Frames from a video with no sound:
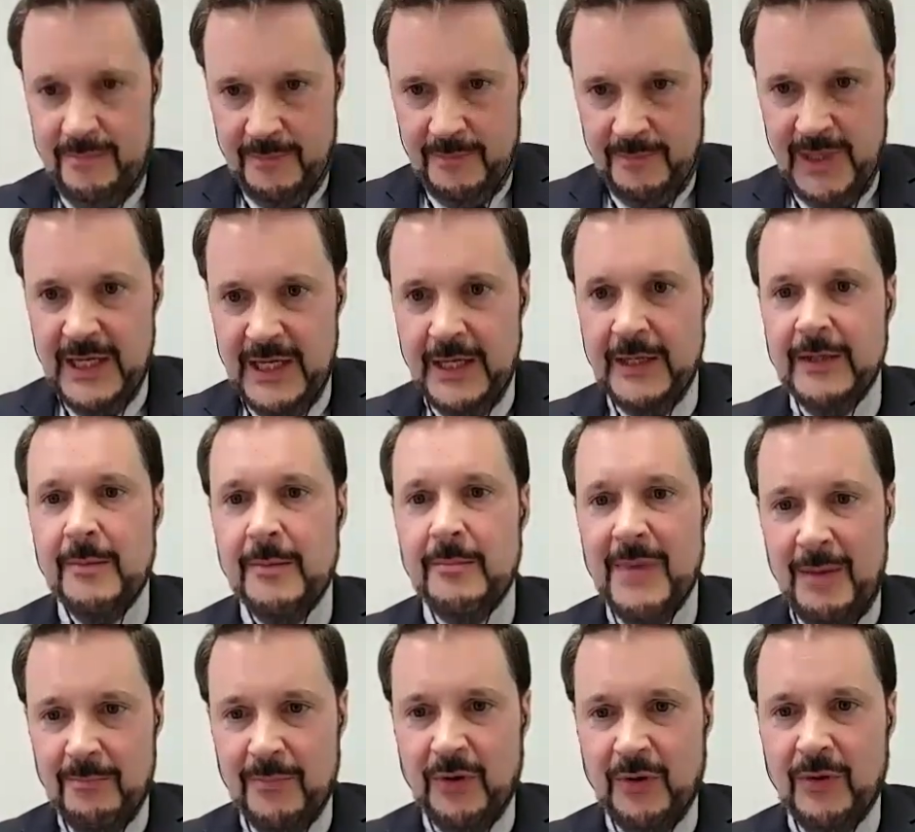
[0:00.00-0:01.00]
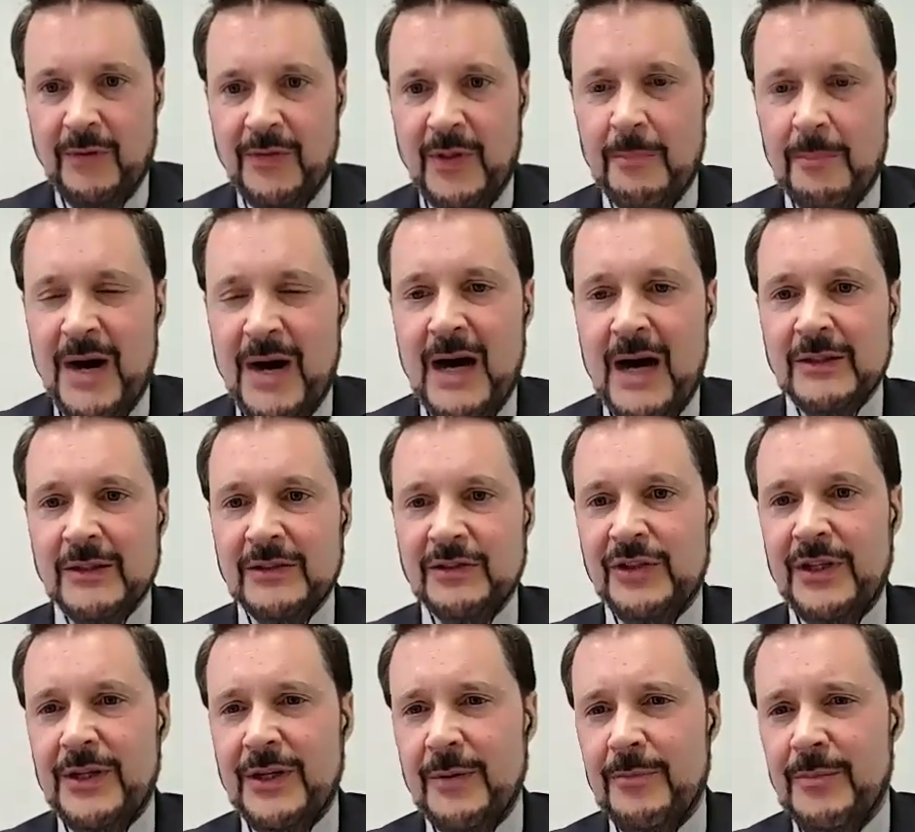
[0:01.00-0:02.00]
being a member of the
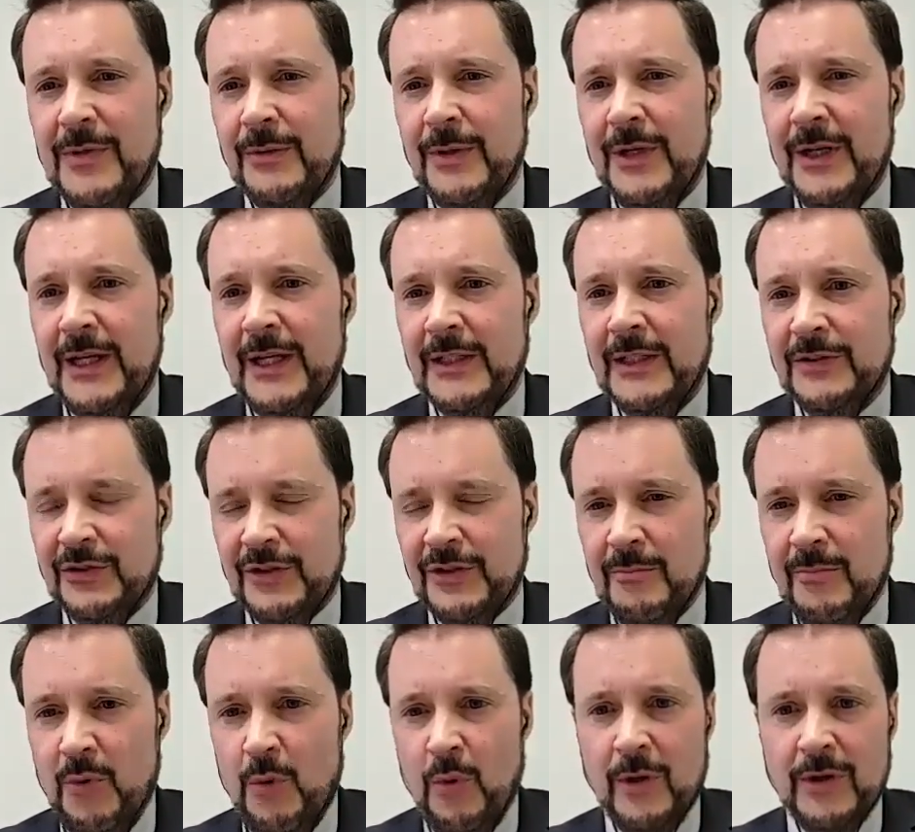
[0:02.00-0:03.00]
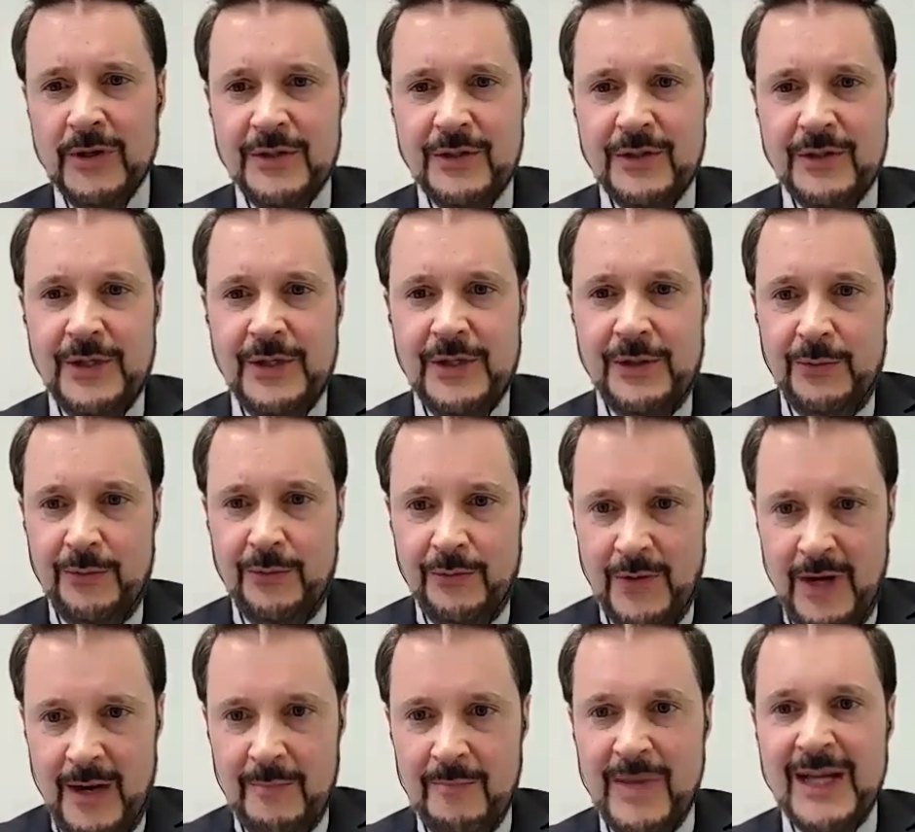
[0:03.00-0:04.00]
policy community, it's important
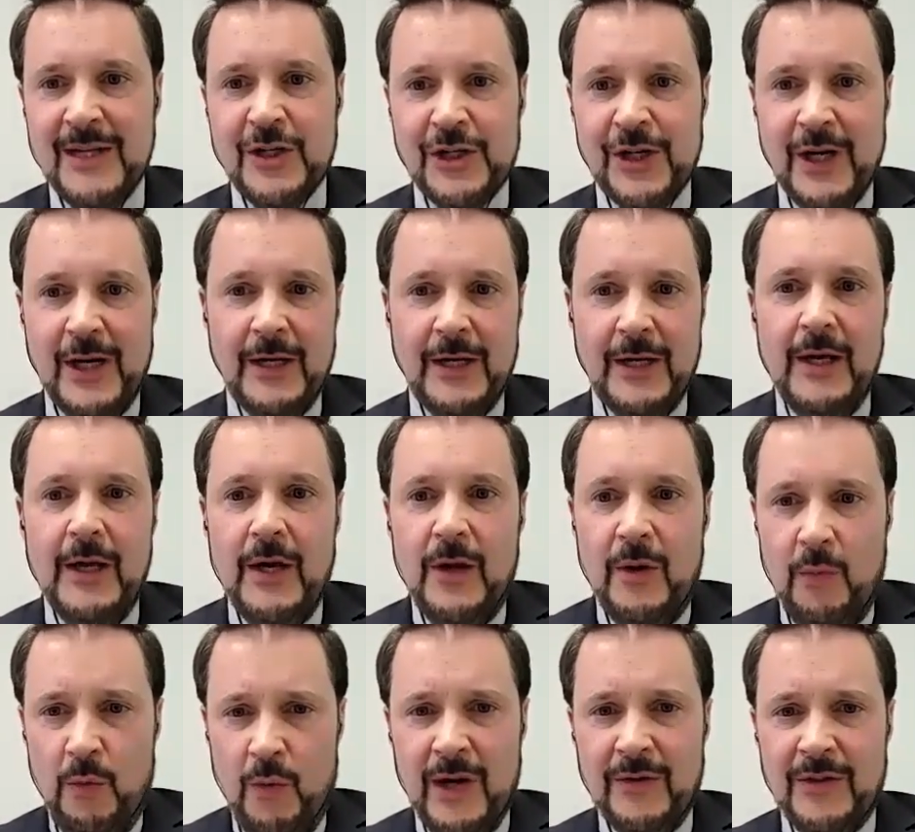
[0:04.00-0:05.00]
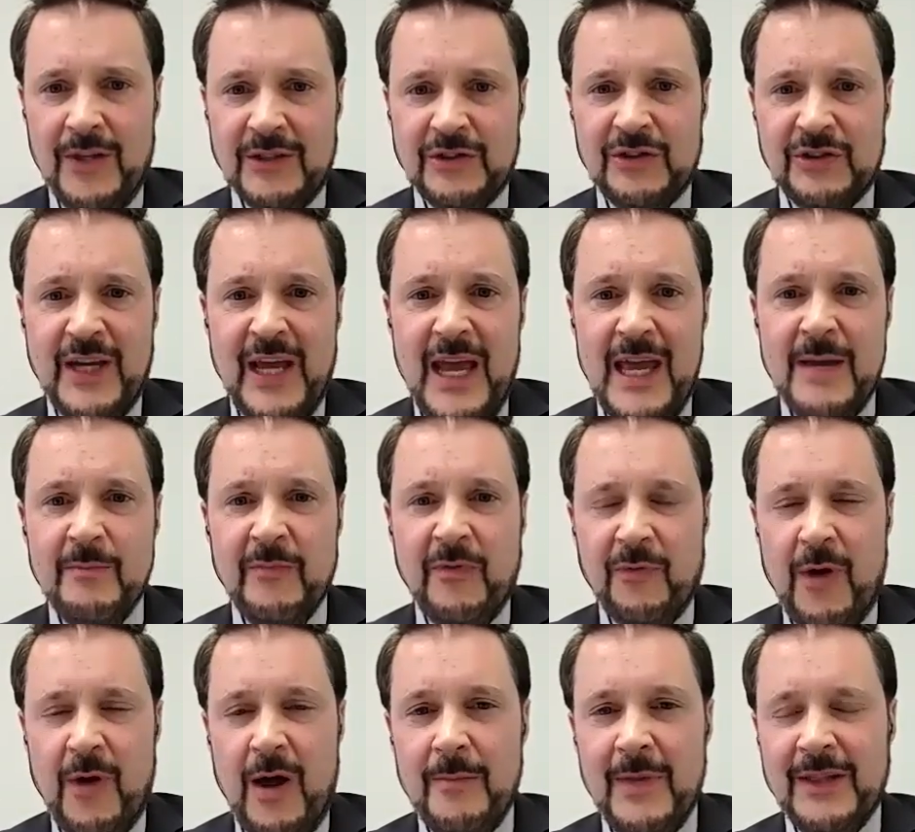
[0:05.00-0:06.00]
to mention where this came
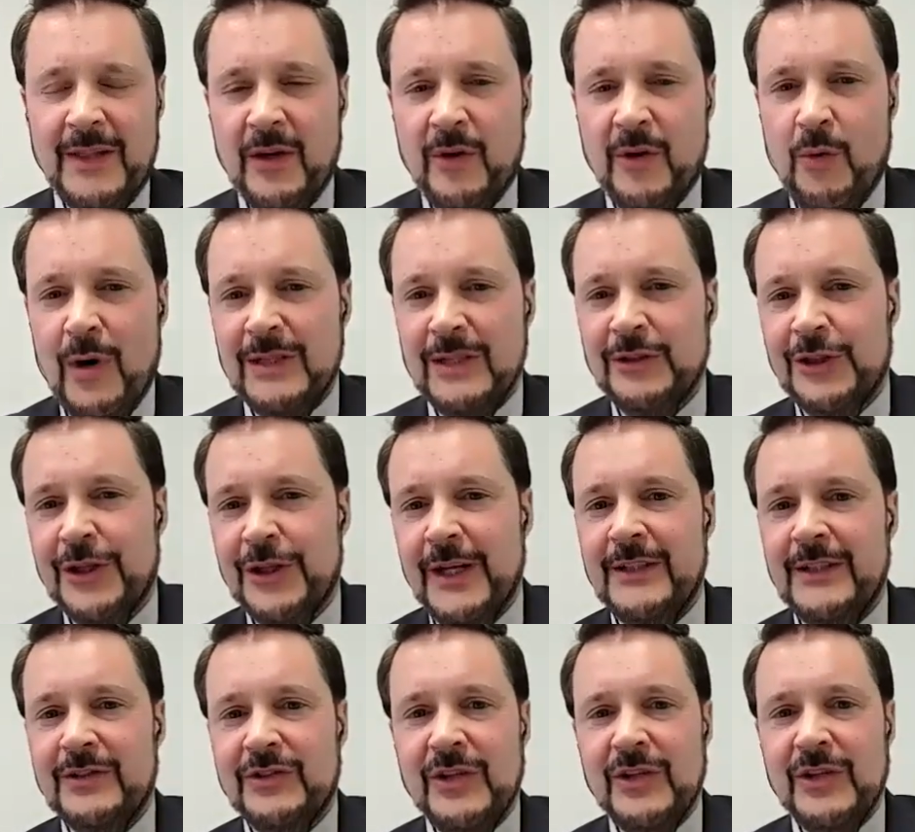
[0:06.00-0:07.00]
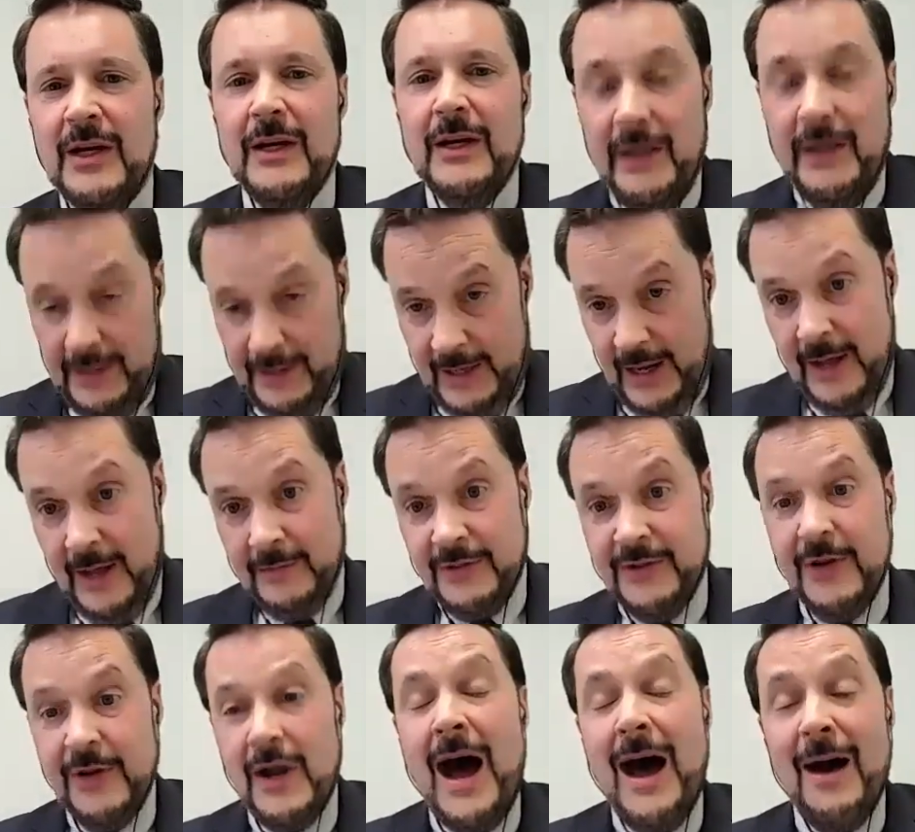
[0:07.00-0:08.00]
from. And the question is
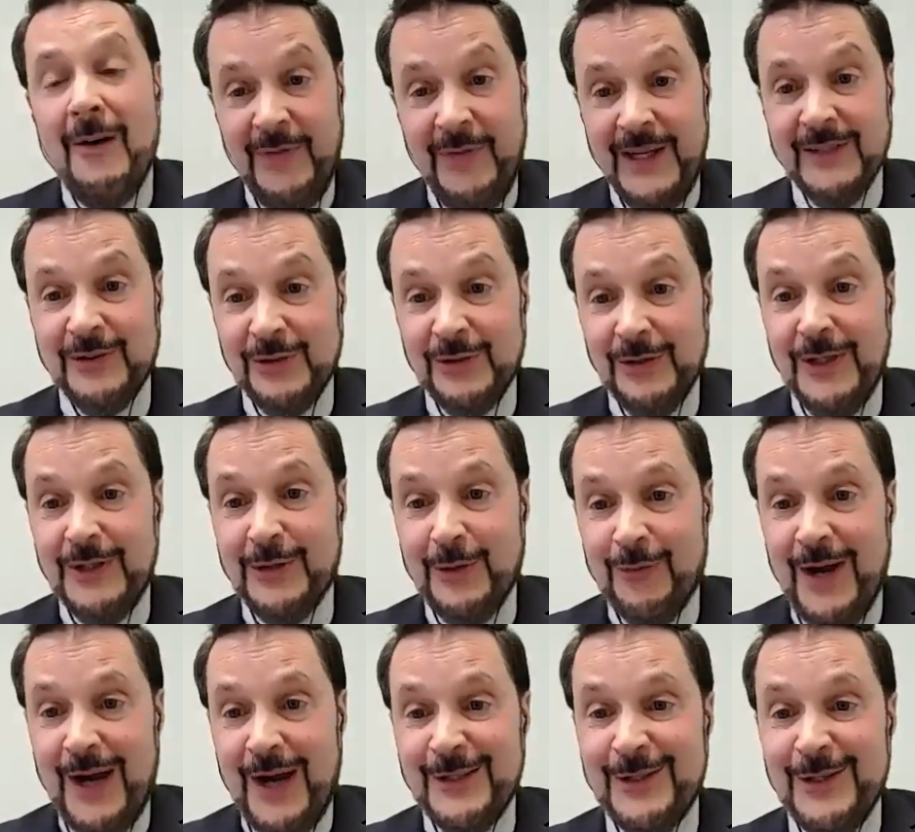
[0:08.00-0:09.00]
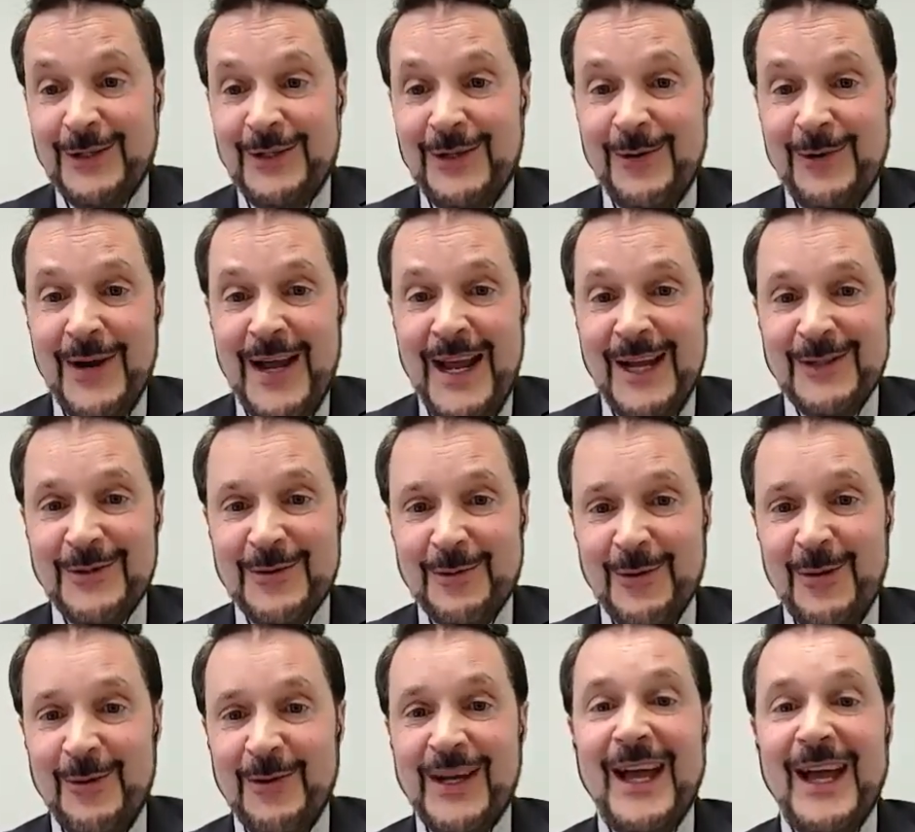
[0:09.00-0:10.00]
obviously directed to
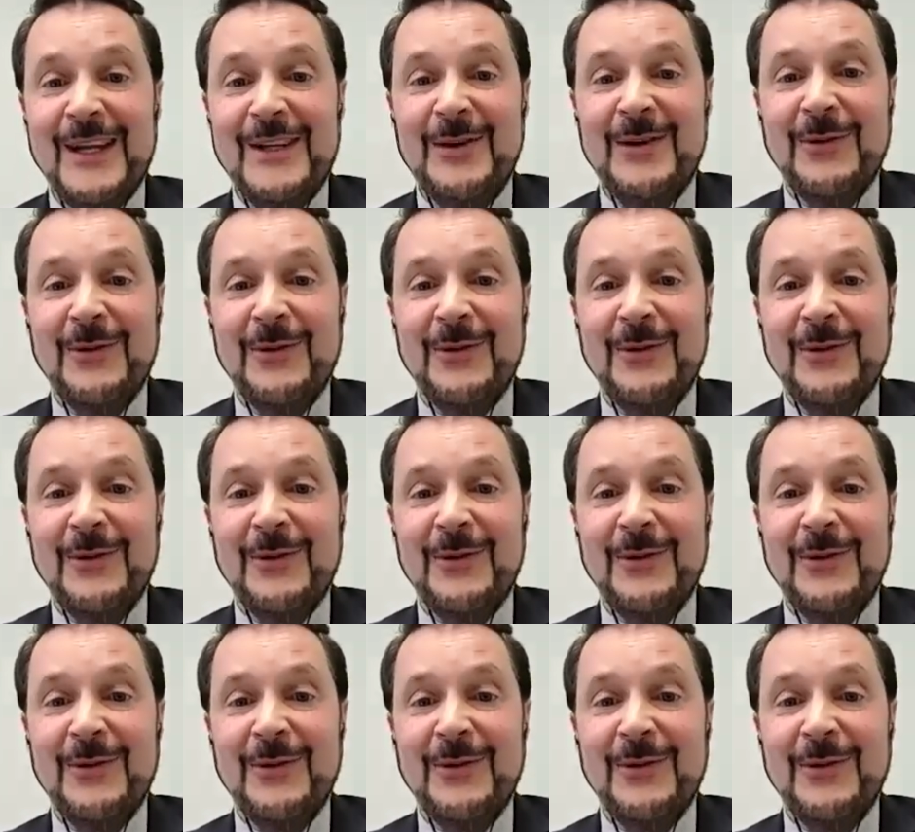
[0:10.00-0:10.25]
Andrew. Can